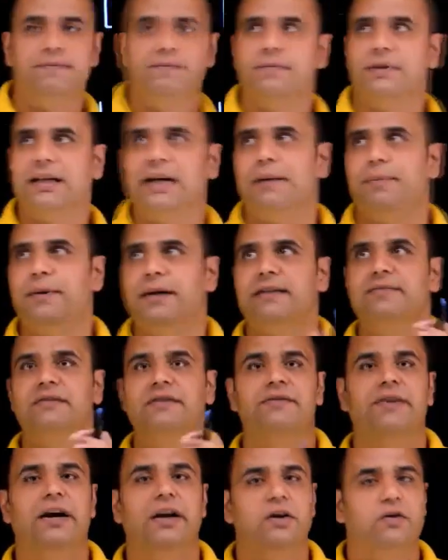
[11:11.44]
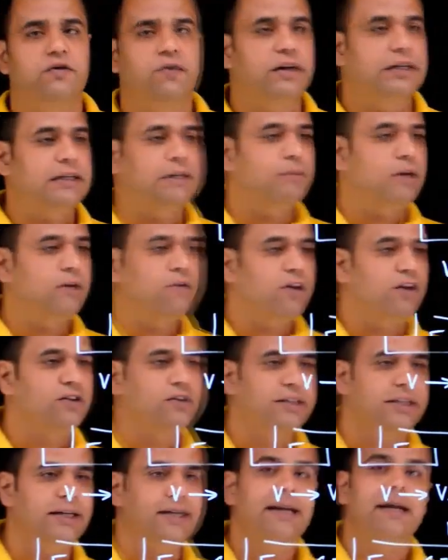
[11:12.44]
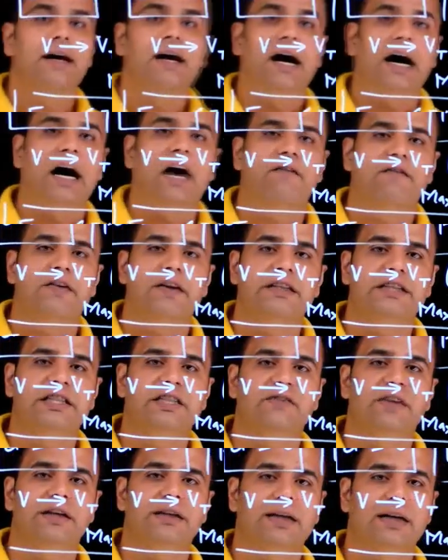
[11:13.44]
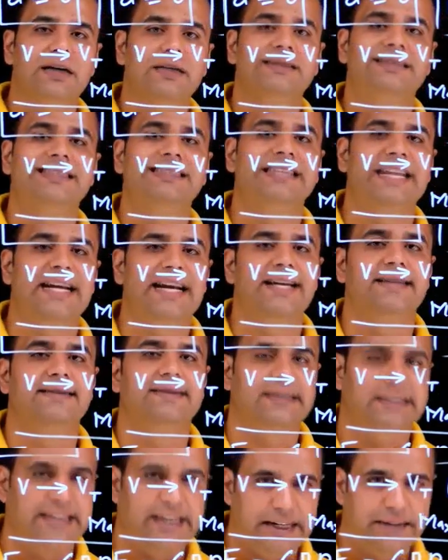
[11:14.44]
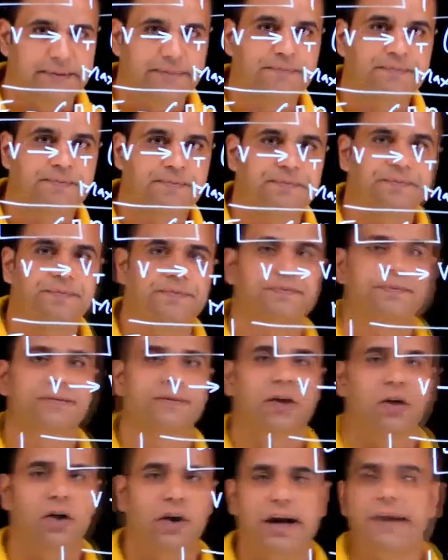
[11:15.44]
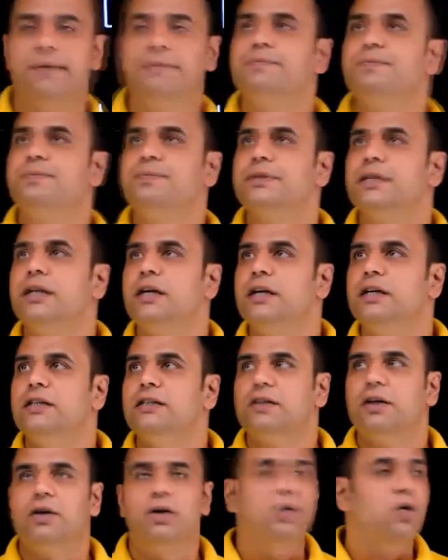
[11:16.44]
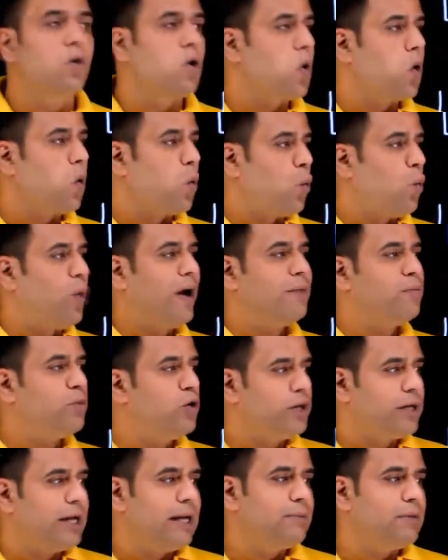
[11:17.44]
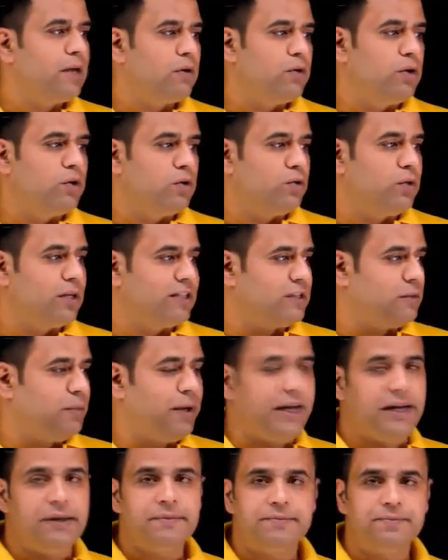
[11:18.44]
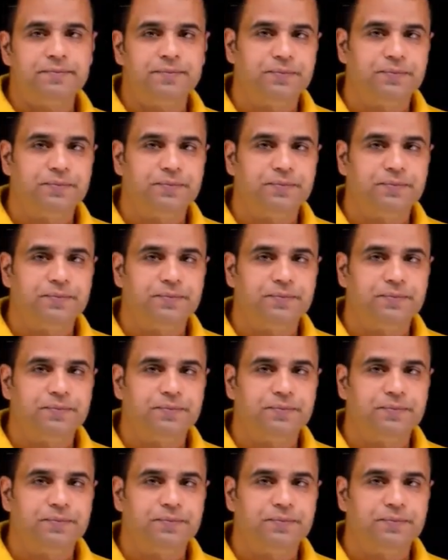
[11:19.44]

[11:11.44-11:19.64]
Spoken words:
That becomes the value for terminal velocity after achieving the steady state. Okay. So one more time I want to explain.